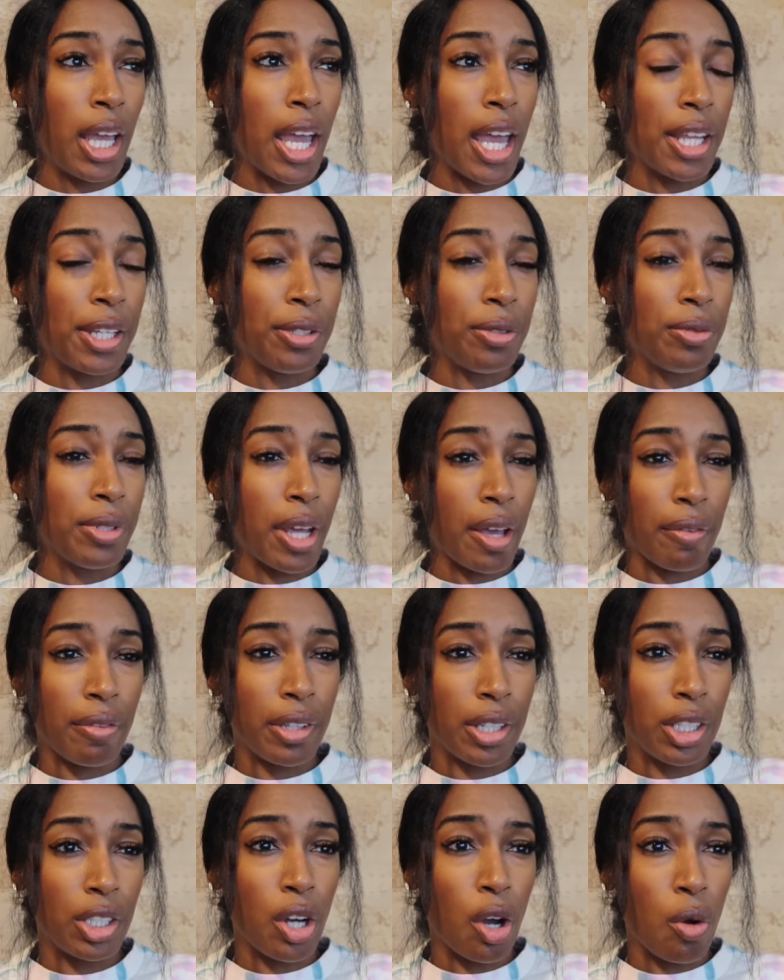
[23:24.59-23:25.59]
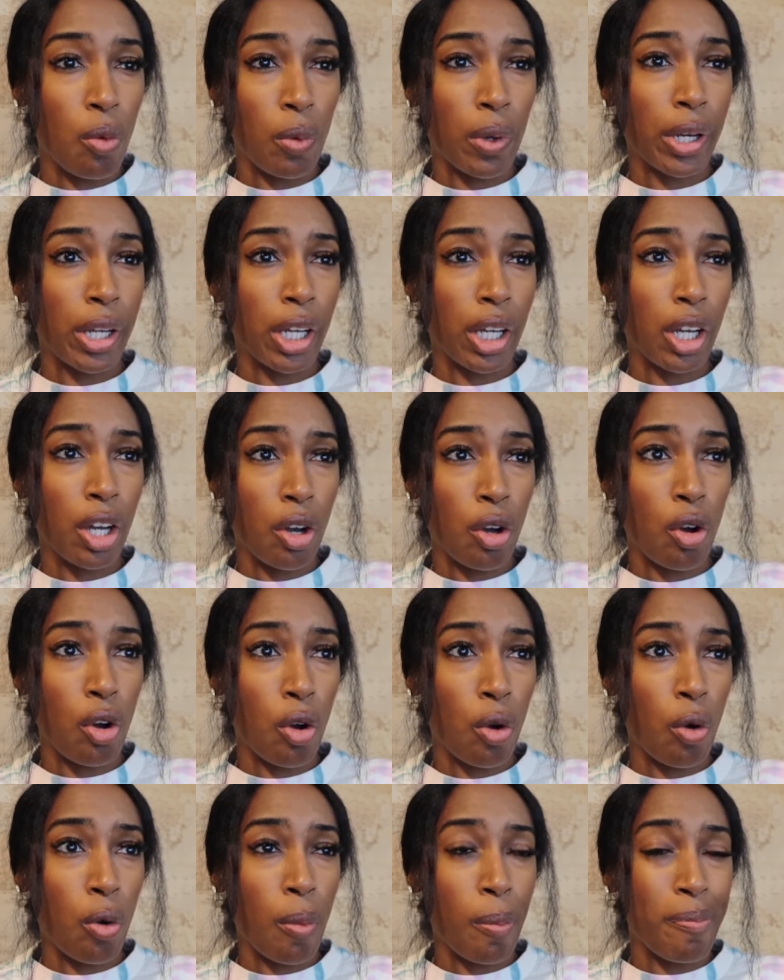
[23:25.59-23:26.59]
and you definitely don't want to
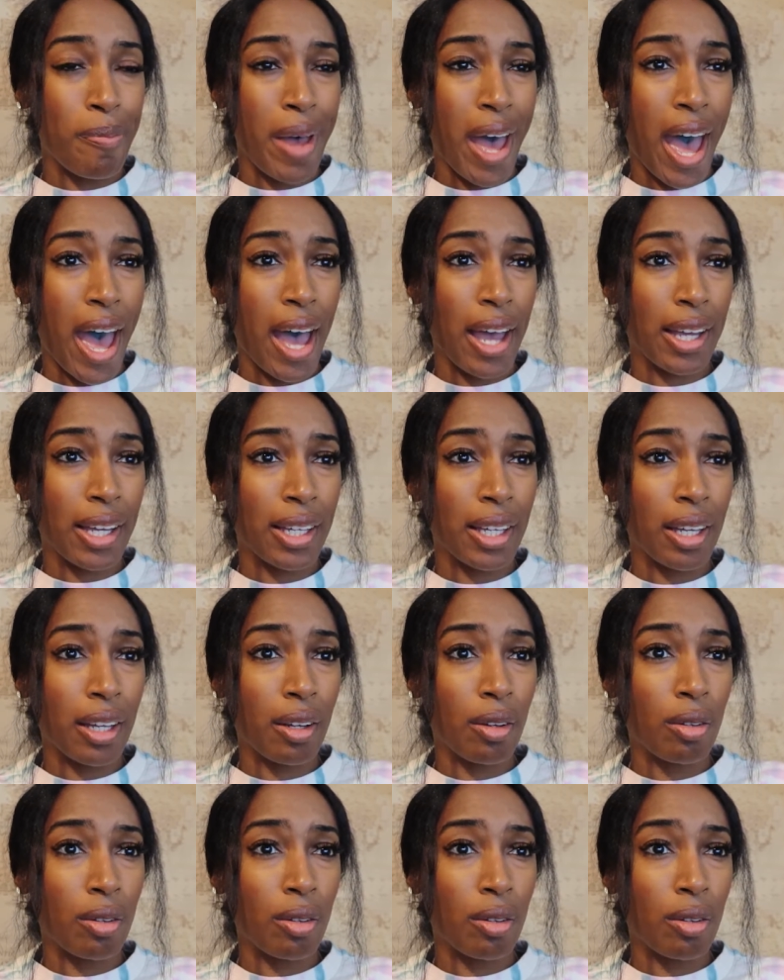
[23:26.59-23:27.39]
go back